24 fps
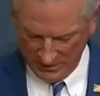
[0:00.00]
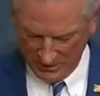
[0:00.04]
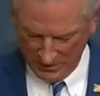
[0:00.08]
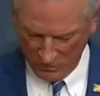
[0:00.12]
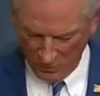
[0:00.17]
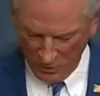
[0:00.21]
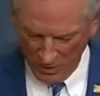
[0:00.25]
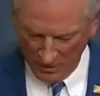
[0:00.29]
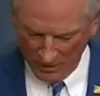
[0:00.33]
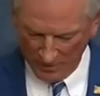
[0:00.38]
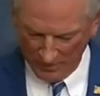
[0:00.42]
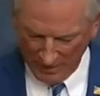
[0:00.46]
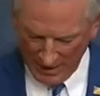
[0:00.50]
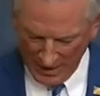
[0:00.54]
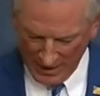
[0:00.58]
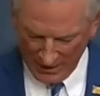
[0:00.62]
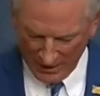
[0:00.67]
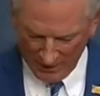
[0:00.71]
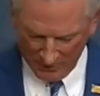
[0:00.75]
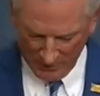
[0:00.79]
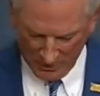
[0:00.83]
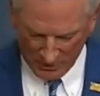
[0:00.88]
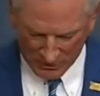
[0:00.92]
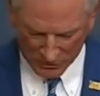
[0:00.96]
while the Biden
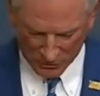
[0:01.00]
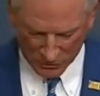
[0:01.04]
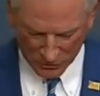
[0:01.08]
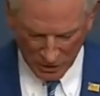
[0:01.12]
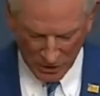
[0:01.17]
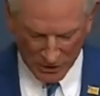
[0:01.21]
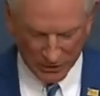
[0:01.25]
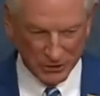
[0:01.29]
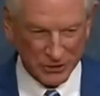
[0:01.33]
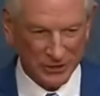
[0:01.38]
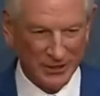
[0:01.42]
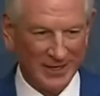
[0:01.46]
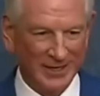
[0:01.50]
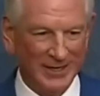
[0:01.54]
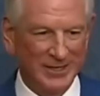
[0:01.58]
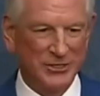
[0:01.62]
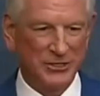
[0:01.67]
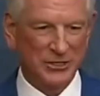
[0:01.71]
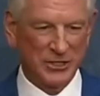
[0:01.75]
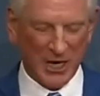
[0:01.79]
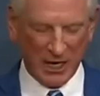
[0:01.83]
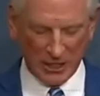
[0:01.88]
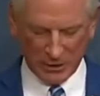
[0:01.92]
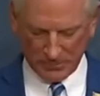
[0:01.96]
administration
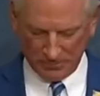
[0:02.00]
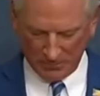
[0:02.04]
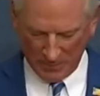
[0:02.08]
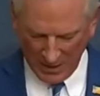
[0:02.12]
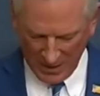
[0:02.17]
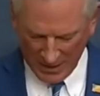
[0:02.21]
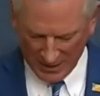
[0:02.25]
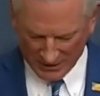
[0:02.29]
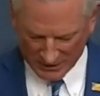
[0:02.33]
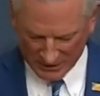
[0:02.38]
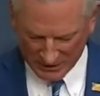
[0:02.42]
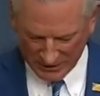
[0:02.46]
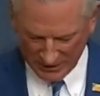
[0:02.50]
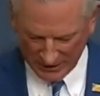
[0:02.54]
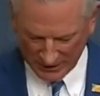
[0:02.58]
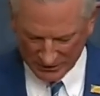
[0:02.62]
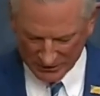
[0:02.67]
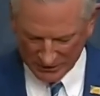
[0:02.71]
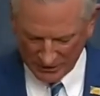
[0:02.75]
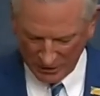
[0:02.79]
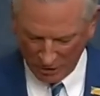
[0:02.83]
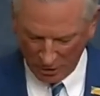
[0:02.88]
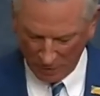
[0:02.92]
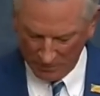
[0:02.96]
injects
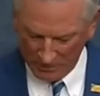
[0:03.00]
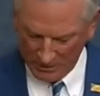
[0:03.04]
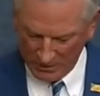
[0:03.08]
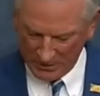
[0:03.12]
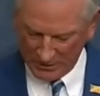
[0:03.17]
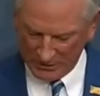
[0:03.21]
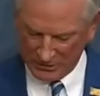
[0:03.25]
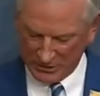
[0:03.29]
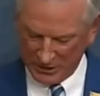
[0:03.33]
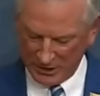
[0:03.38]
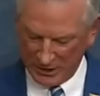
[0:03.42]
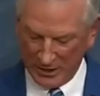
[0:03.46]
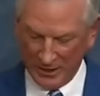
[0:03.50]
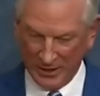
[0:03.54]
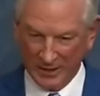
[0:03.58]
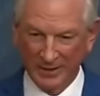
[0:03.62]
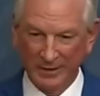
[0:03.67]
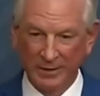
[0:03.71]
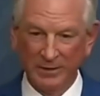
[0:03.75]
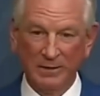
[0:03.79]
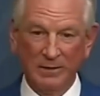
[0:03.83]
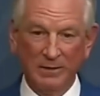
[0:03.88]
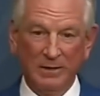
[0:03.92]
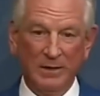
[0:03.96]
politics in our military,
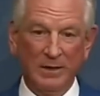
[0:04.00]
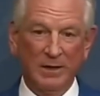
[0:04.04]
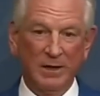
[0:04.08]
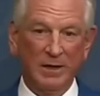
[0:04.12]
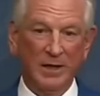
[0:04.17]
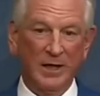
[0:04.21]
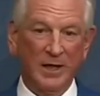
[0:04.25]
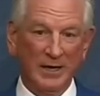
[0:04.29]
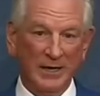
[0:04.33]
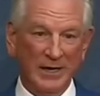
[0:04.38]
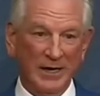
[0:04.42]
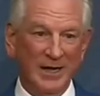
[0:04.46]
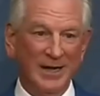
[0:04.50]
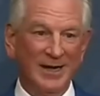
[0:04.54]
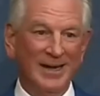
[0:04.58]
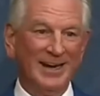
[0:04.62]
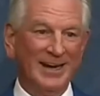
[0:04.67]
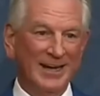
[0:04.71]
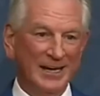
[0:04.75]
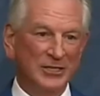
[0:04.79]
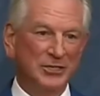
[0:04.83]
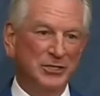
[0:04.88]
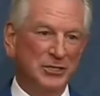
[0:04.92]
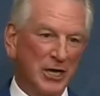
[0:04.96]
again,
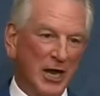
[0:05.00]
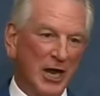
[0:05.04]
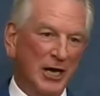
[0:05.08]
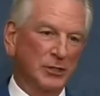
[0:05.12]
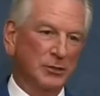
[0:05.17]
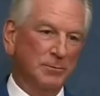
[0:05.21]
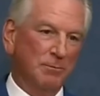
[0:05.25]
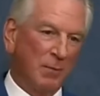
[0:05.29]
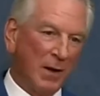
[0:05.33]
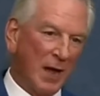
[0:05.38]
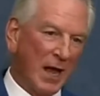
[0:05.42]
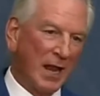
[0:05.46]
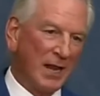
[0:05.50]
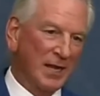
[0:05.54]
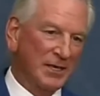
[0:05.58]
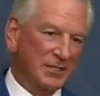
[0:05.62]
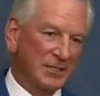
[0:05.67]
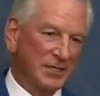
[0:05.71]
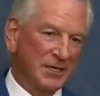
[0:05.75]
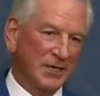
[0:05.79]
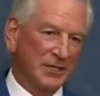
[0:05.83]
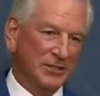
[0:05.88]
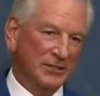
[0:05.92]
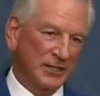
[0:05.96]
injects
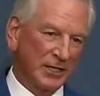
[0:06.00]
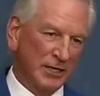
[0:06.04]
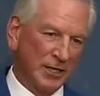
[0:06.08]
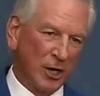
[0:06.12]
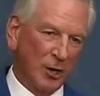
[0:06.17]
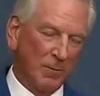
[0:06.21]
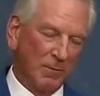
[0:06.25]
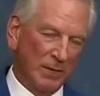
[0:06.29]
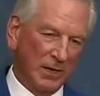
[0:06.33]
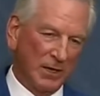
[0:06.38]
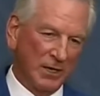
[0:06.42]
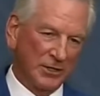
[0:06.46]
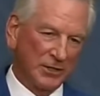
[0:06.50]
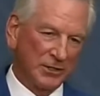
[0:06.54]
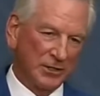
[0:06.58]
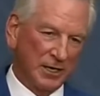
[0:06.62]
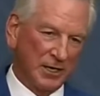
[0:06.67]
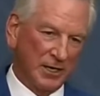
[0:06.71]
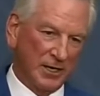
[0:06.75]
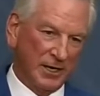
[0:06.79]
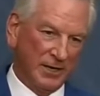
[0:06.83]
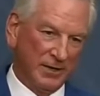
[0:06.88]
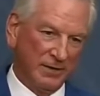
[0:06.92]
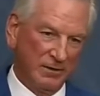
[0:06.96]
politics in our
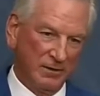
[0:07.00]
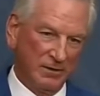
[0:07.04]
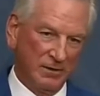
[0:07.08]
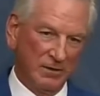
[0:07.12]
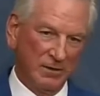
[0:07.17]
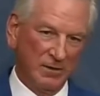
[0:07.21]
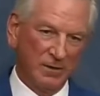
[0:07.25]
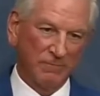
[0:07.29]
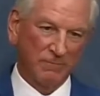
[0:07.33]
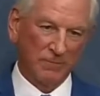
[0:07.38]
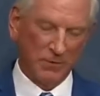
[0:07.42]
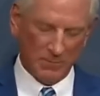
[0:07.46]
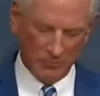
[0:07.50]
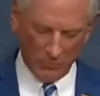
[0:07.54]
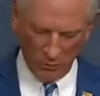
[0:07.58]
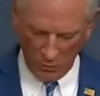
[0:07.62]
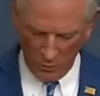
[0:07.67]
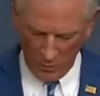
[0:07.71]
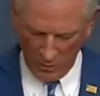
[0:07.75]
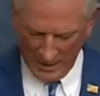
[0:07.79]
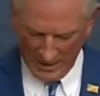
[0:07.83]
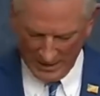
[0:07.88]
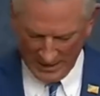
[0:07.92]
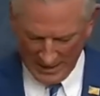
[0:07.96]
military from the
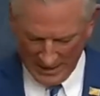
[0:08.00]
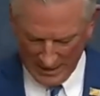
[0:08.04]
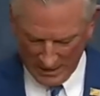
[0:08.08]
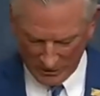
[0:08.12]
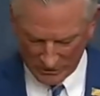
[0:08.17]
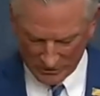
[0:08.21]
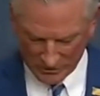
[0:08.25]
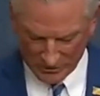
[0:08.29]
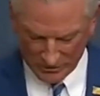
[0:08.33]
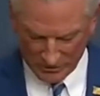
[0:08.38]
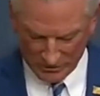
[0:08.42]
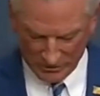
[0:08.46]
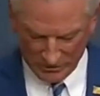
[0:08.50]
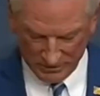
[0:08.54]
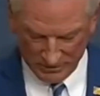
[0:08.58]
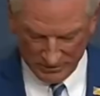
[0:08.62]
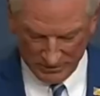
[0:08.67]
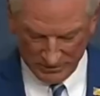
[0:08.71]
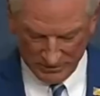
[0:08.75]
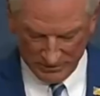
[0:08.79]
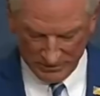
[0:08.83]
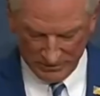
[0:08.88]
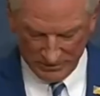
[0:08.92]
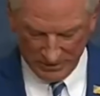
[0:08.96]
White House
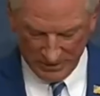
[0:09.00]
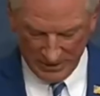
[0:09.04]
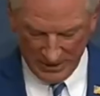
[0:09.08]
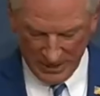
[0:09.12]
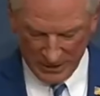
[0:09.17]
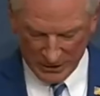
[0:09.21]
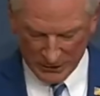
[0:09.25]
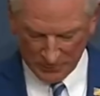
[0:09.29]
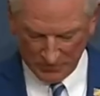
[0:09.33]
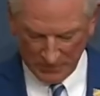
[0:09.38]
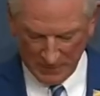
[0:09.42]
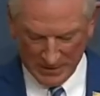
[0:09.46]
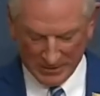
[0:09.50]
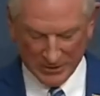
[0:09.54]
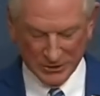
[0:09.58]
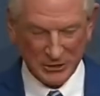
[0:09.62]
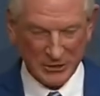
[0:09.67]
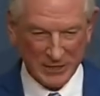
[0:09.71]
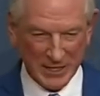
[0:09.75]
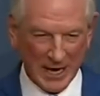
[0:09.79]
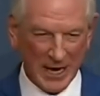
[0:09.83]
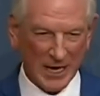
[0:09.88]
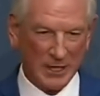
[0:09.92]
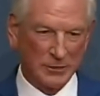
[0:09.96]
and spends
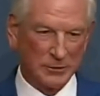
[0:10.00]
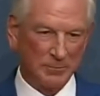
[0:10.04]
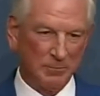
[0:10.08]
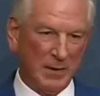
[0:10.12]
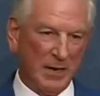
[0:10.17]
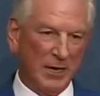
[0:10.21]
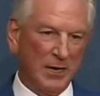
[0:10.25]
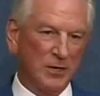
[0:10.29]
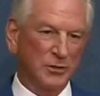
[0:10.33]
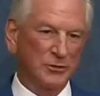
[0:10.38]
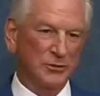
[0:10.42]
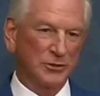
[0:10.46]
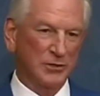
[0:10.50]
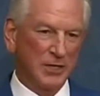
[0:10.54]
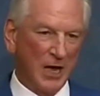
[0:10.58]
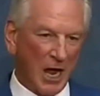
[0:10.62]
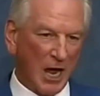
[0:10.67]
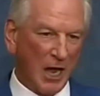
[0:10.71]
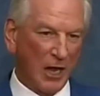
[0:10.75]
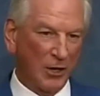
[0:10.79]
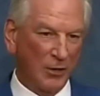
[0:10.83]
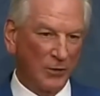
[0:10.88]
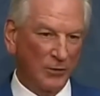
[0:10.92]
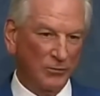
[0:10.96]
taxpayers'
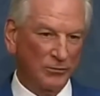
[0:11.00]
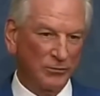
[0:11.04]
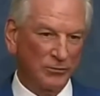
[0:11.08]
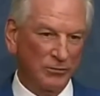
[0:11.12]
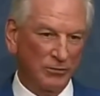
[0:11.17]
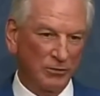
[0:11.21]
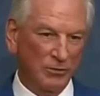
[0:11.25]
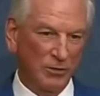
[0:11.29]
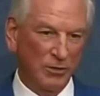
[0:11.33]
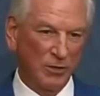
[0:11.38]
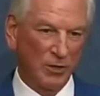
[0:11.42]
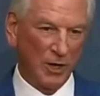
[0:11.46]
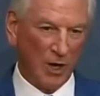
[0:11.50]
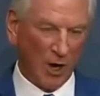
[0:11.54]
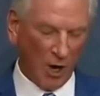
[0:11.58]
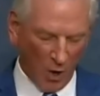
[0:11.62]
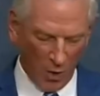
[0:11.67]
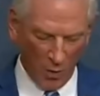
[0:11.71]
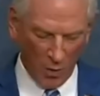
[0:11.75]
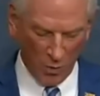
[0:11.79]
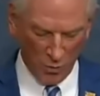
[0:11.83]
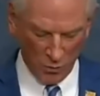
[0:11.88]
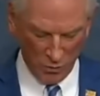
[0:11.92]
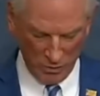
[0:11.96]
dollars
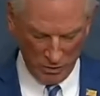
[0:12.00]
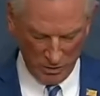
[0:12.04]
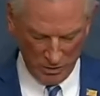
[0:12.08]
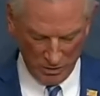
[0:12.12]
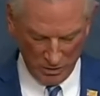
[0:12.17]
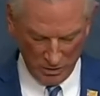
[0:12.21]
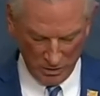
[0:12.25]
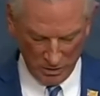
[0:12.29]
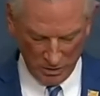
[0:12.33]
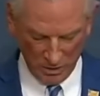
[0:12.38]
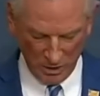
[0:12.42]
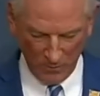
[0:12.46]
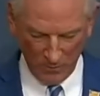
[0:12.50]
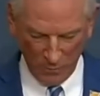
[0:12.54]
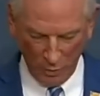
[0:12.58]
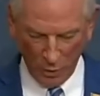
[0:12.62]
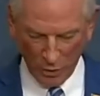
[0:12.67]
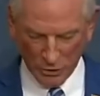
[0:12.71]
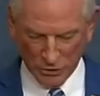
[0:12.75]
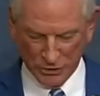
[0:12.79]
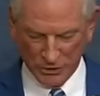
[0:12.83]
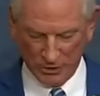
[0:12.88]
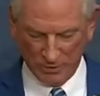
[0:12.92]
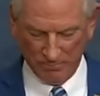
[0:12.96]
on
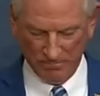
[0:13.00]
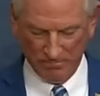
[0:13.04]
abortion.